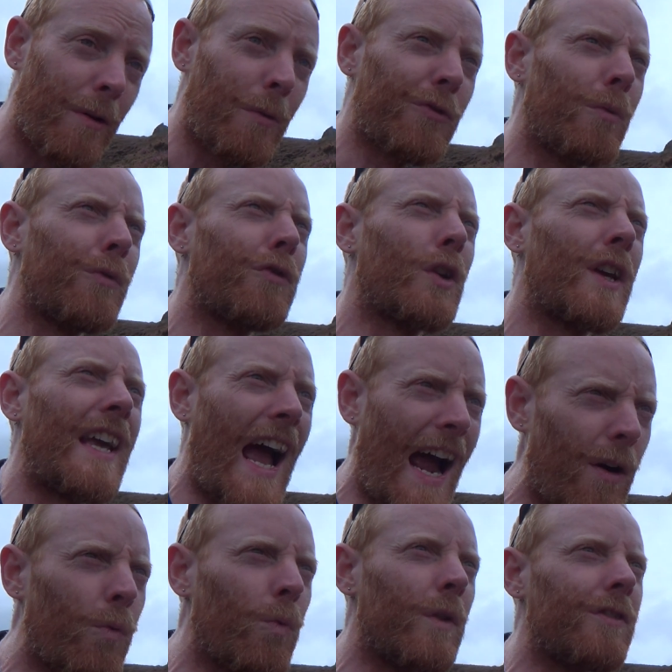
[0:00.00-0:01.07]
I was always looking
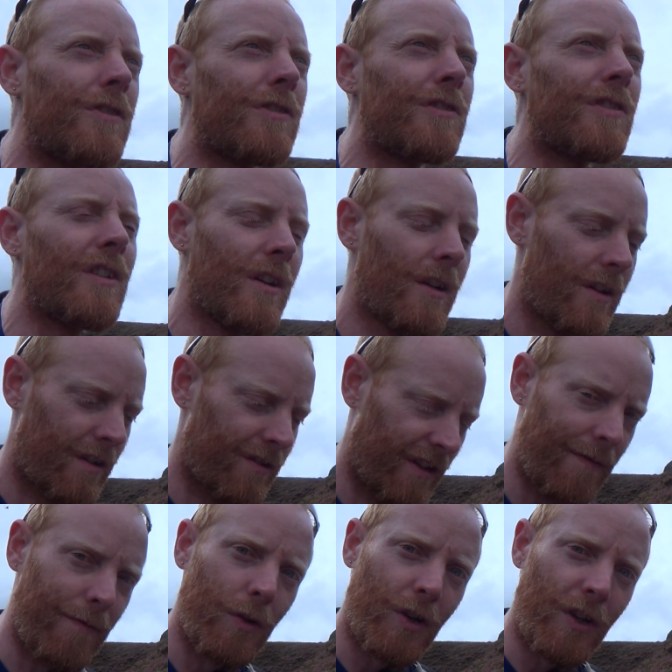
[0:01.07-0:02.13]
outwards and
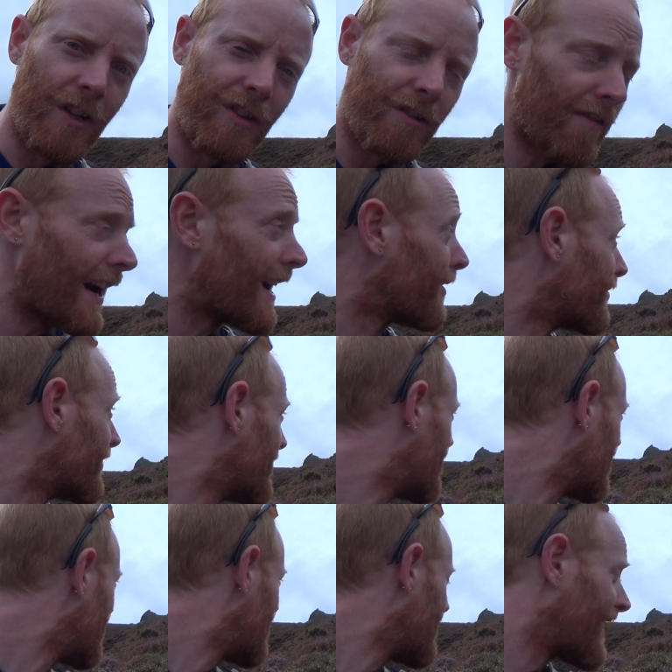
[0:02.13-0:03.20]
never looking at the ground.
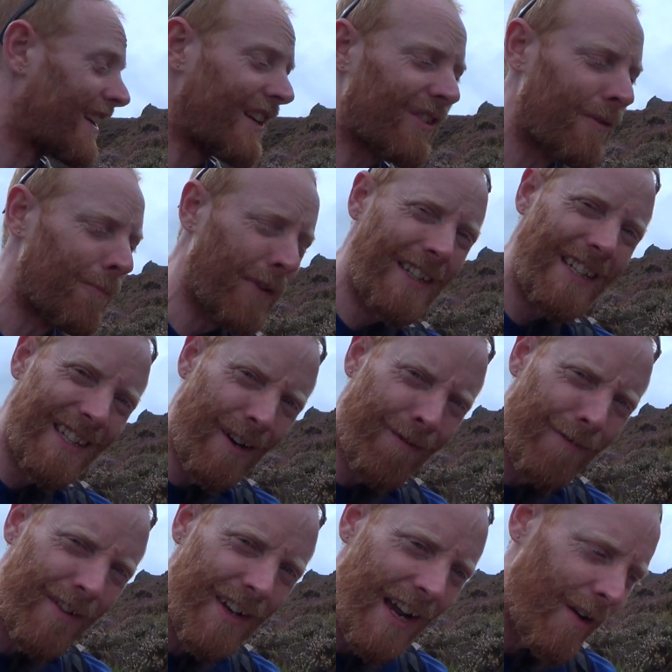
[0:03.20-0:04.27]
And it's completely
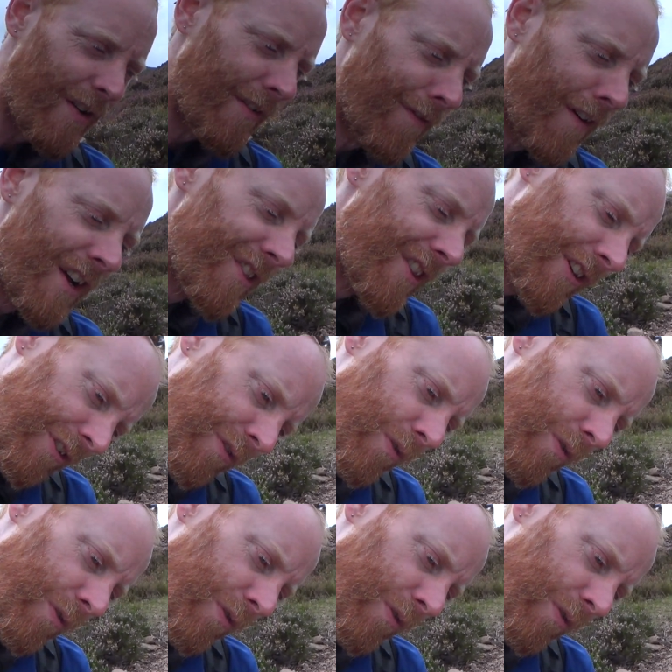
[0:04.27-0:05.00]
different now, and I find this